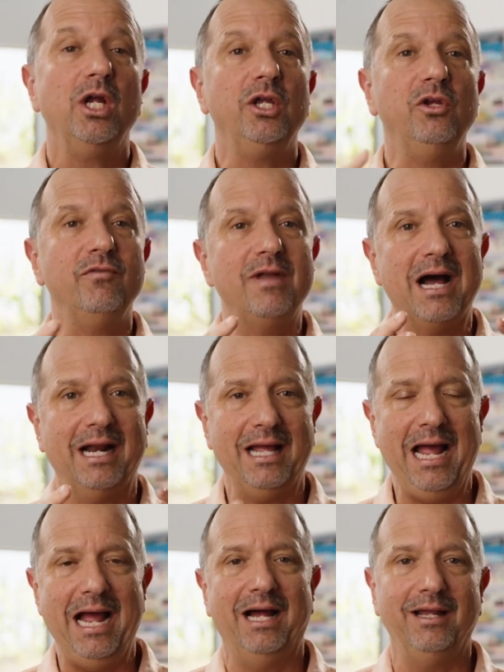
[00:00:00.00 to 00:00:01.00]
you've got
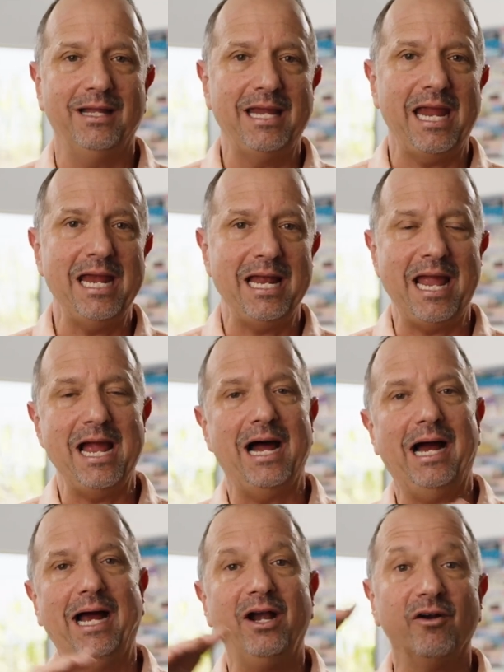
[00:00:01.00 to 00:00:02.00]
to allocate a
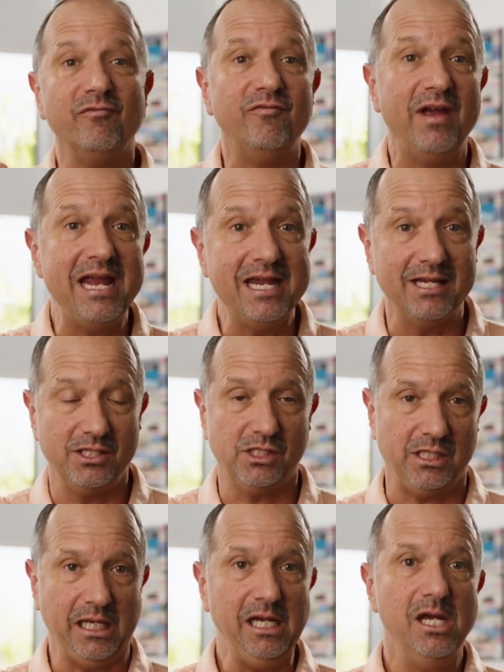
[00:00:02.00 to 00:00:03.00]
higher
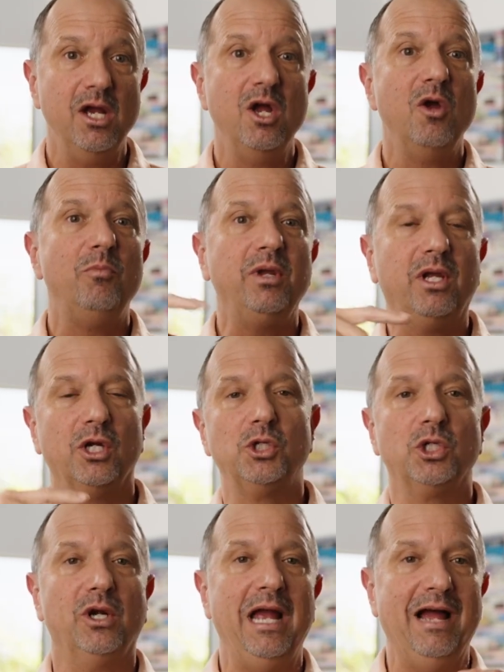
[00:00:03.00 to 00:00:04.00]
vacancy
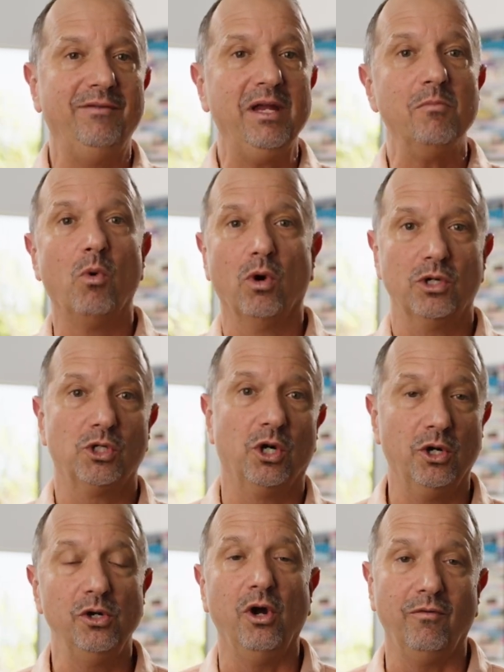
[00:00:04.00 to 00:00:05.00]
because you're having more
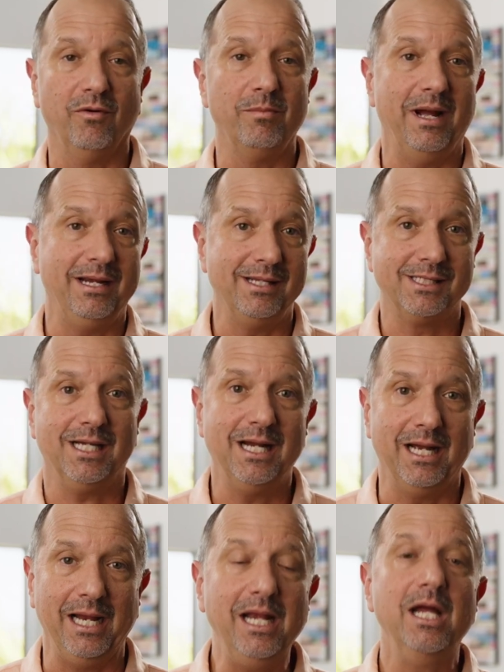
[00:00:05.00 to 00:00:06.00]
turnover by
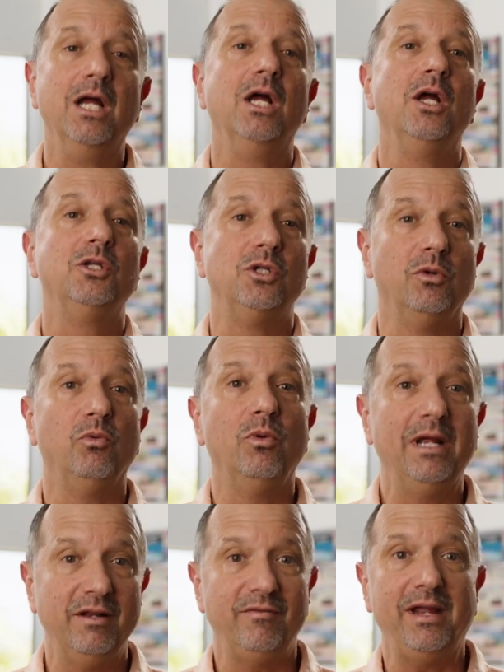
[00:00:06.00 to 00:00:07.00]
design to
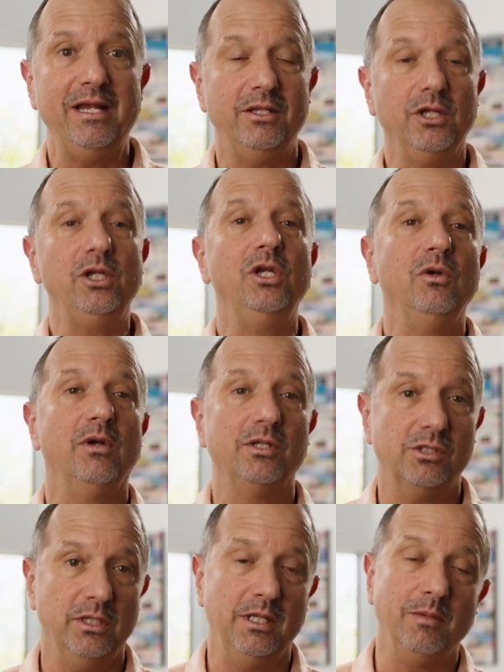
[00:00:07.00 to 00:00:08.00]
renovate the
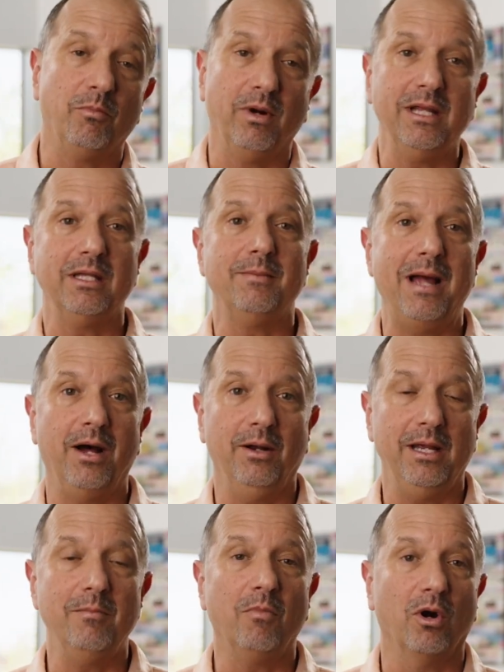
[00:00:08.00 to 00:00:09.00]
units and then bring them out
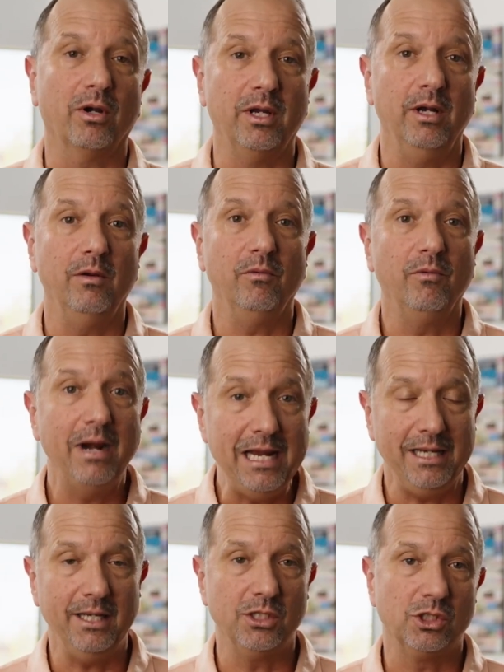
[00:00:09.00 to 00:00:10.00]
at market
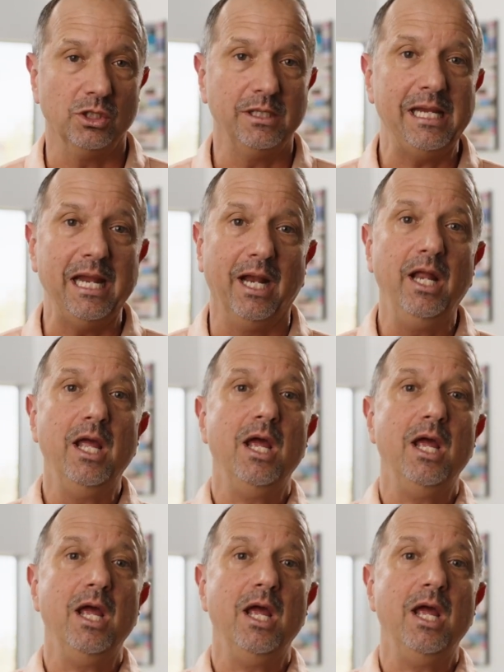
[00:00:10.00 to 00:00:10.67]
rate. And so again,